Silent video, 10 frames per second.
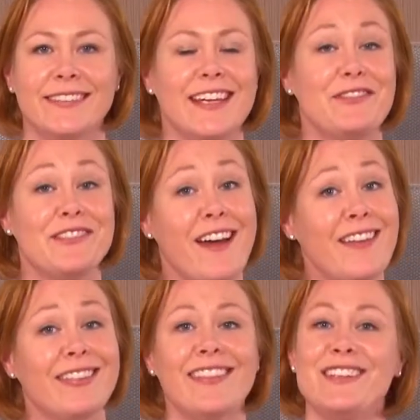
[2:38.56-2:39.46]
If
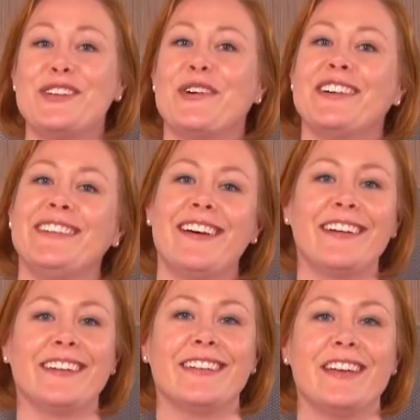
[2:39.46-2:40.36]
not, then you're in
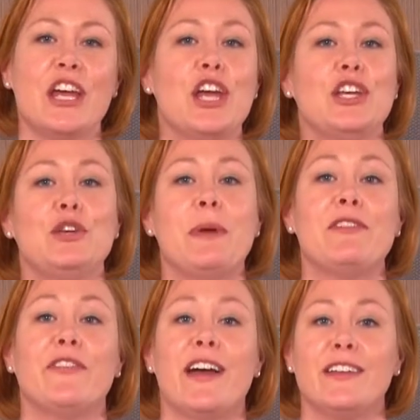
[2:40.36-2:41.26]
luck. You may
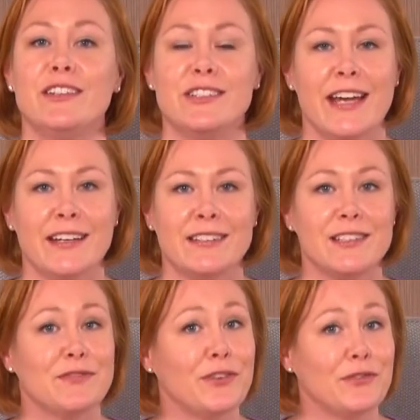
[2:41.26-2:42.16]
file your
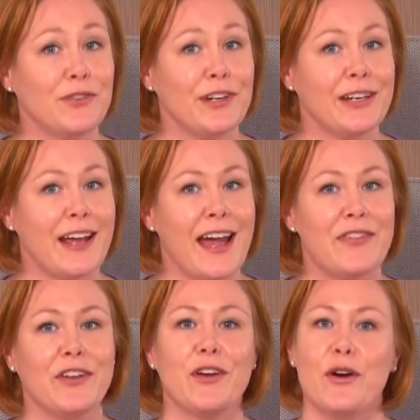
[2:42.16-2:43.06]
taxes for free
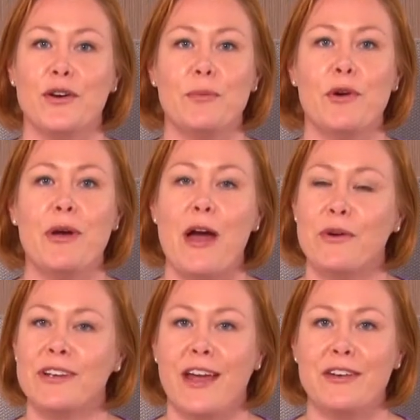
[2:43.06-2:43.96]
at the Kokomo
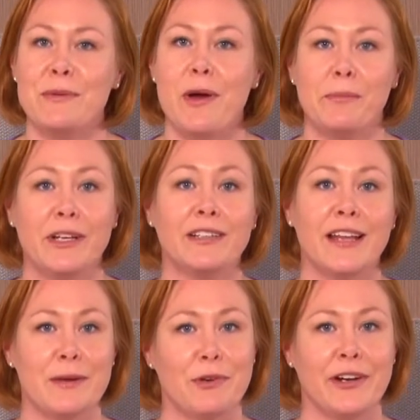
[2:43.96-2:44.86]
Howard County Public
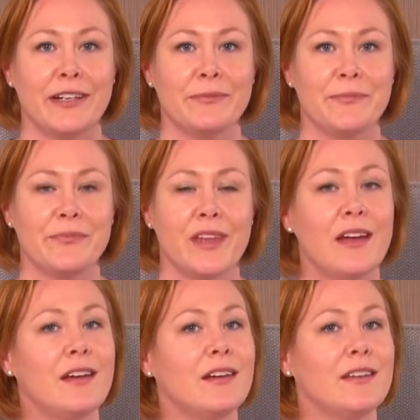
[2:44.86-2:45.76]
Library.
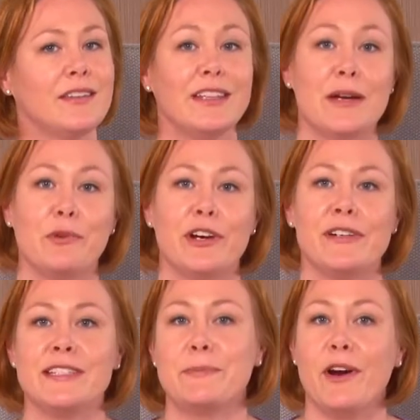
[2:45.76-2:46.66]
The
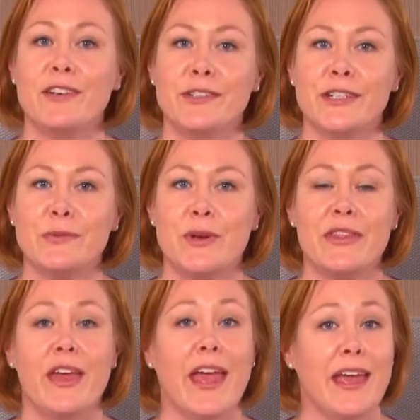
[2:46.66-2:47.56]
library is partnering
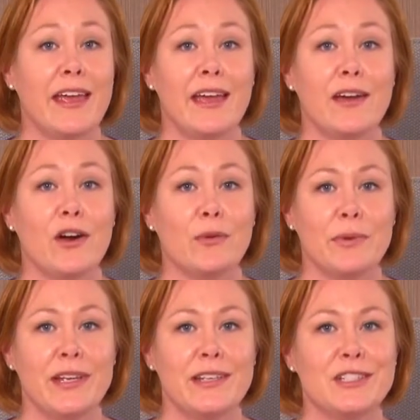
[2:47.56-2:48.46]
with
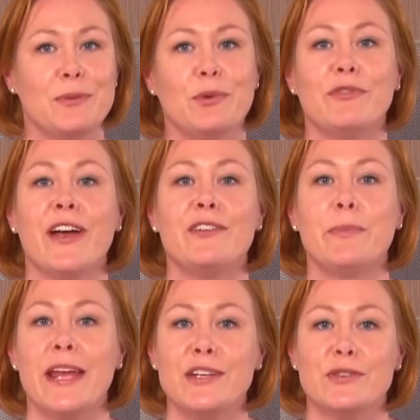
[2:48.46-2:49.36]
AARP to provide
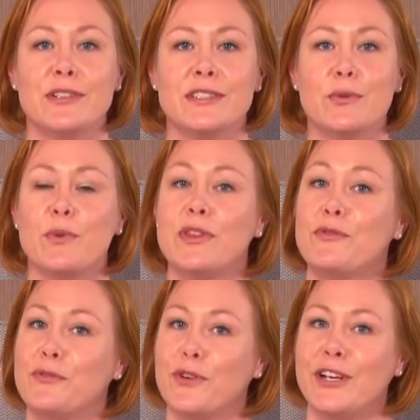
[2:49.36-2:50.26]
patrons with
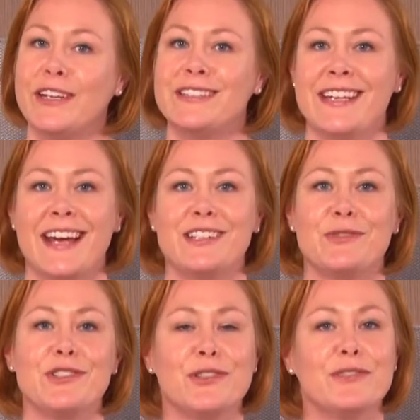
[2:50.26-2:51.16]
free tax
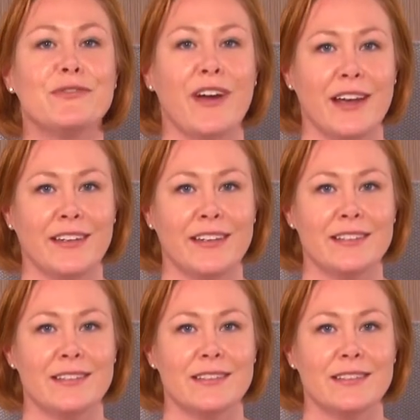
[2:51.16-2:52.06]
return
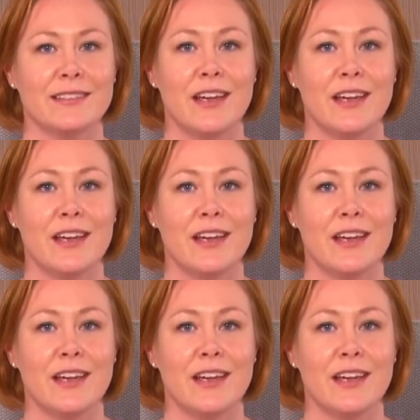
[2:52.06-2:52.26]
filings.